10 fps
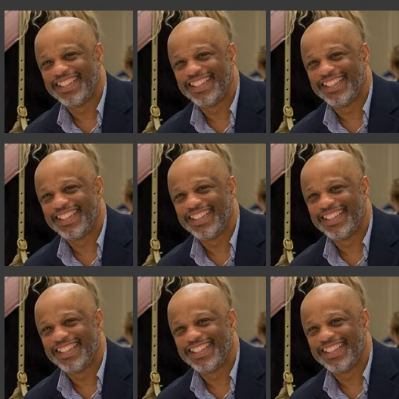
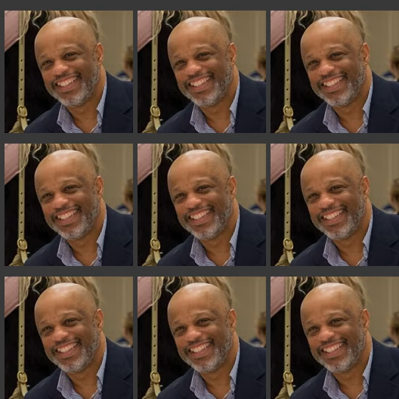
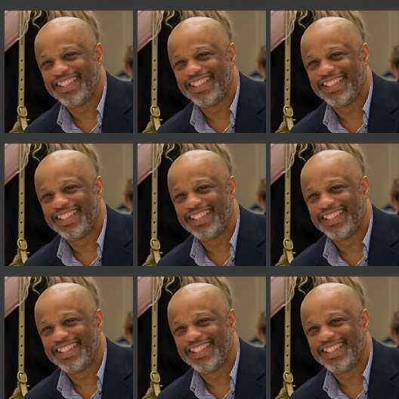
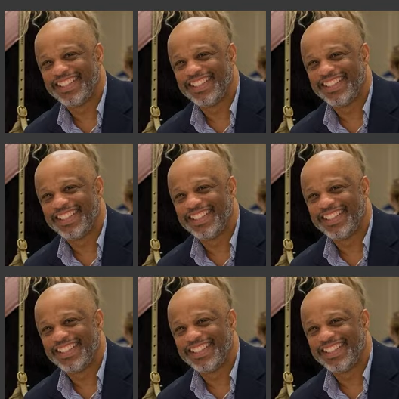This is a still picture; no speech is visible.